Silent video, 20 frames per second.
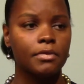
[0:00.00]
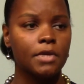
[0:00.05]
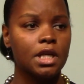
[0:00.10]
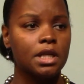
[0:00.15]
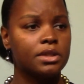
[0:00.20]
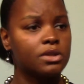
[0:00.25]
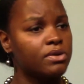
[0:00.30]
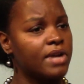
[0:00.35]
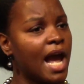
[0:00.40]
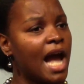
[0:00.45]

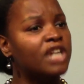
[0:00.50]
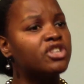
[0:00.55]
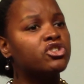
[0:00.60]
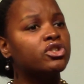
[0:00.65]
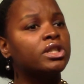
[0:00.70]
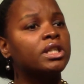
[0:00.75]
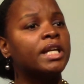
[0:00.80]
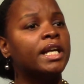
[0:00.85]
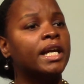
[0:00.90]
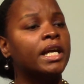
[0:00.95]
So
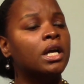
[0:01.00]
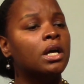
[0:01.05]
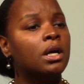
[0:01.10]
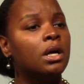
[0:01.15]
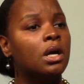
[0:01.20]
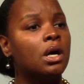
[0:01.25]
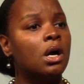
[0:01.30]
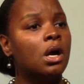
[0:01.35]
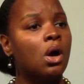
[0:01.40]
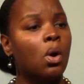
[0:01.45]
naturally,
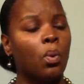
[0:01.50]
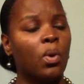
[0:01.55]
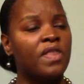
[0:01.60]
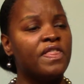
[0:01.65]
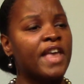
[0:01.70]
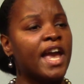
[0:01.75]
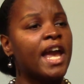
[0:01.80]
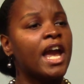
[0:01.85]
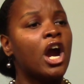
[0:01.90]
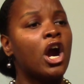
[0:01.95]
when
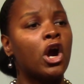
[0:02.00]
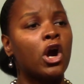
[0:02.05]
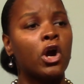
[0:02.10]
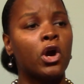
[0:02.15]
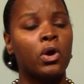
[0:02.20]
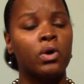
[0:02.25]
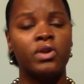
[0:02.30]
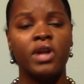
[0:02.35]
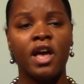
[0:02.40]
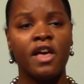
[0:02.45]
they
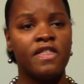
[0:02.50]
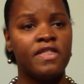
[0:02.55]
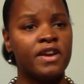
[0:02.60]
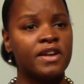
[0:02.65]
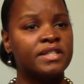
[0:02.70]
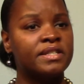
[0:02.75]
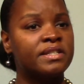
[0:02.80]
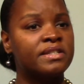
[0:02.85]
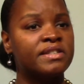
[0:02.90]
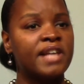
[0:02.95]
heard their
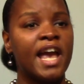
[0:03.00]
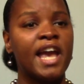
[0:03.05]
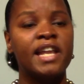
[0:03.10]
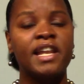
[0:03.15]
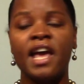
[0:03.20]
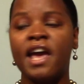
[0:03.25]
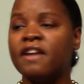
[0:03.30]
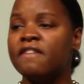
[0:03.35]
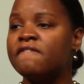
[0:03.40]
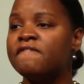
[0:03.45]

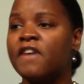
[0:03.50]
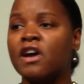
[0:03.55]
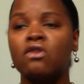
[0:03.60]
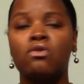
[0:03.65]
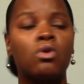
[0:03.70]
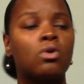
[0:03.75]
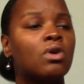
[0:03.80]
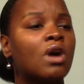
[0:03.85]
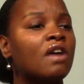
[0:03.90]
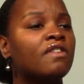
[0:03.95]
state and
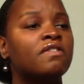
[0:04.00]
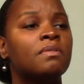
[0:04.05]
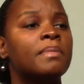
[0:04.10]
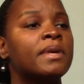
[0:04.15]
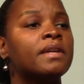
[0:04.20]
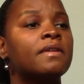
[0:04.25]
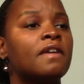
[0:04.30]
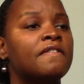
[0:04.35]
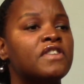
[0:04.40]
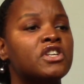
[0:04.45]
federal
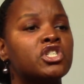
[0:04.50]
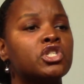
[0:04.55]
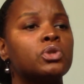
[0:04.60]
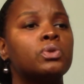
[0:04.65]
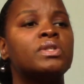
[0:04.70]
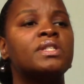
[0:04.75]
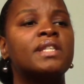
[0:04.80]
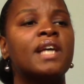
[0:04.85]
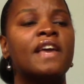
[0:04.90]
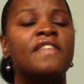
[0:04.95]
government
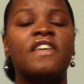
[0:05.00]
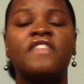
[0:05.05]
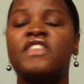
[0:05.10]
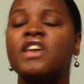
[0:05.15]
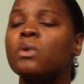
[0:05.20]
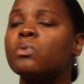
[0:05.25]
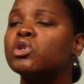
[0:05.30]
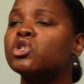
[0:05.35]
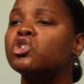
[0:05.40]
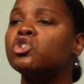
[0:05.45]
officials say that
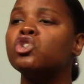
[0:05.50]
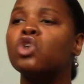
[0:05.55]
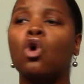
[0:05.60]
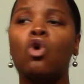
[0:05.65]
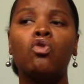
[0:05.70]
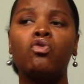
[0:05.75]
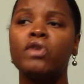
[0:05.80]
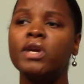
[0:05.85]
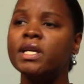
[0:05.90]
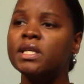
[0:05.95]
there was
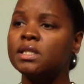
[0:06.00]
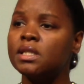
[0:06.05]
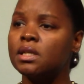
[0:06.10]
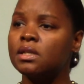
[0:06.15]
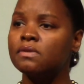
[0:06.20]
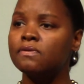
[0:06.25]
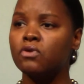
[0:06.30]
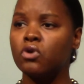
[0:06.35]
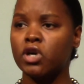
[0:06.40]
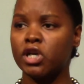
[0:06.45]
no
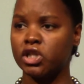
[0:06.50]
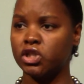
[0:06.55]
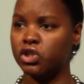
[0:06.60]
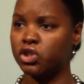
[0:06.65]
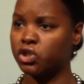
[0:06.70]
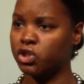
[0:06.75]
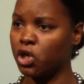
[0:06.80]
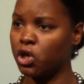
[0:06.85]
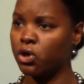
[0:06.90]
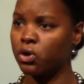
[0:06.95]
reason for
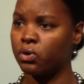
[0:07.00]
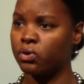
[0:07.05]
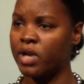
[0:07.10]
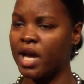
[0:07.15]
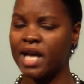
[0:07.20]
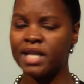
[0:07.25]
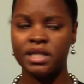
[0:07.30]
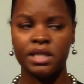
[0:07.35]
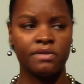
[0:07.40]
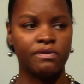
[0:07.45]
concern
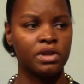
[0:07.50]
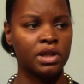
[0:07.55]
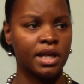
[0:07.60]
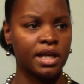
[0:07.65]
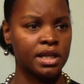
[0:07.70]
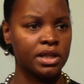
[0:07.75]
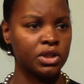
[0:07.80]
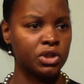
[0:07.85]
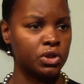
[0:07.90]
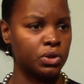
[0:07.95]
as it
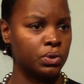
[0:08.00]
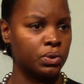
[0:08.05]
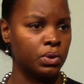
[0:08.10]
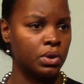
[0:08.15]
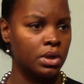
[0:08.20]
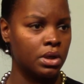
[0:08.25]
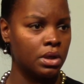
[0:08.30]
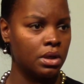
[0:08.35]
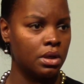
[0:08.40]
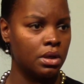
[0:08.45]
related
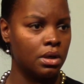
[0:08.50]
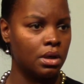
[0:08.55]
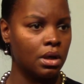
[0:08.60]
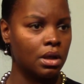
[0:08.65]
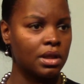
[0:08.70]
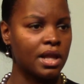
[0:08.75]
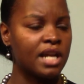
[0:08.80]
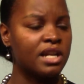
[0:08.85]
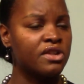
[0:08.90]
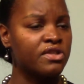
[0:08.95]
to
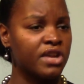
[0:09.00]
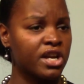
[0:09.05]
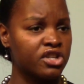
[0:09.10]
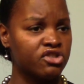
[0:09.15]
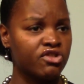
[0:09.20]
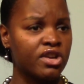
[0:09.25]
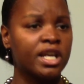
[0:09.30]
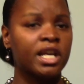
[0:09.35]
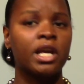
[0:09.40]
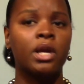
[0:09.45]
lead in their
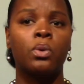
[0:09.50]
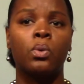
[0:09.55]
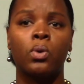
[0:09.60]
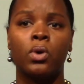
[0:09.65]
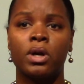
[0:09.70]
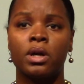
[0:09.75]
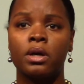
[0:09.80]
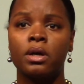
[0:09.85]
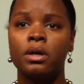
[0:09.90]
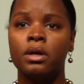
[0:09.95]
drinking
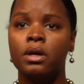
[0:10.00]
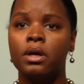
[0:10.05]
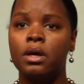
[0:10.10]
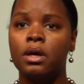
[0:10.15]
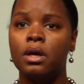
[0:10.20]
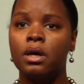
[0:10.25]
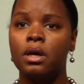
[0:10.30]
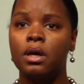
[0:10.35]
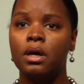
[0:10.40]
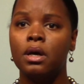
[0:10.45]
water,
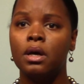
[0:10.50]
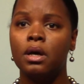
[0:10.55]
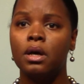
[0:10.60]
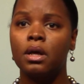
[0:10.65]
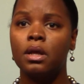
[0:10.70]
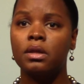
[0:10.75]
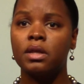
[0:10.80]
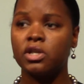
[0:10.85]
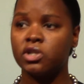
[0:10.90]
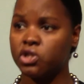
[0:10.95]

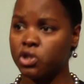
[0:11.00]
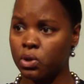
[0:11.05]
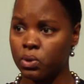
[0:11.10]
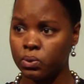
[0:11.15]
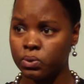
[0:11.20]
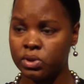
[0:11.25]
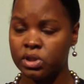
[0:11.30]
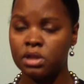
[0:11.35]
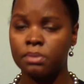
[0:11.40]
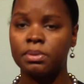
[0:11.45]
they
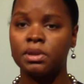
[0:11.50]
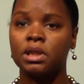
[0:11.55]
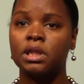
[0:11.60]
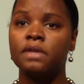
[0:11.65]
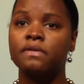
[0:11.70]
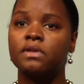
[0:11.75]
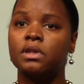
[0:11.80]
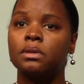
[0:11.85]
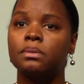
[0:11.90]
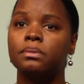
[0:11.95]
chose to
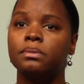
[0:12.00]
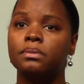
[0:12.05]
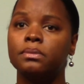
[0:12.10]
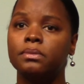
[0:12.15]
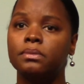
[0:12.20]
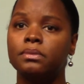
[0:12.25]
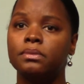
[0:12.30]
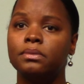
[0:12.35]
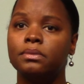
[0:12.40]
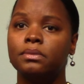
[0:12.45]
believe them.
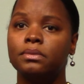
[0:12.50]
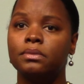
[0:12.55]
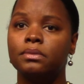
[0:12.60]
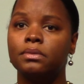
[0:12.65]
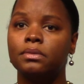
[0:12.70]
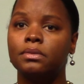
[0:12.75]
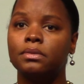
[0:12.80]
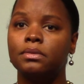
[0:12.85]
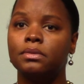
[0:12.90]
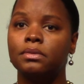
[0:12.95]

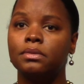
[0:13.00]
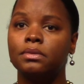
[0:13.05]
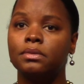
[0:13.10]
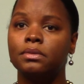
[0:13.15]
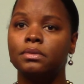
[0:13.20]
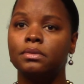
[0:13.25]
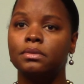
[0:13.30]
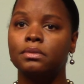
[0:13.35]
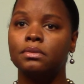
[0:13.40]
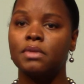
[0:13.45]

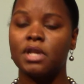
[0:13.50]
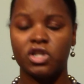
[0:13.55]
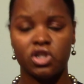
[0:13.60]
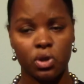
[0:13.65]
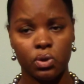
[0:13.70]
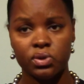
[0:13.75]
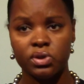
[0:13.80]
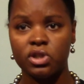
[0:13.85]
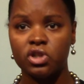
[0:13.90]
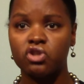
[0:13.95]
They
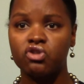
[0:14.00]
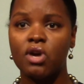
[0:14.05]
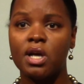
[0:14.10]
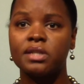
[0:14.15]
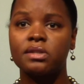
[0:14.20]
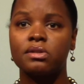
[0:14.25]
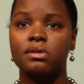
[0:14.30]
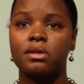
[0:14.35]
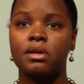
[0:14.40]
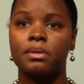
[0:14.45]
chose to
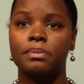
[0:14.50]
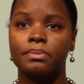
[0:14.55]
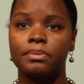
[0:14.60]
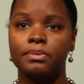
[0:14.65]
trust them.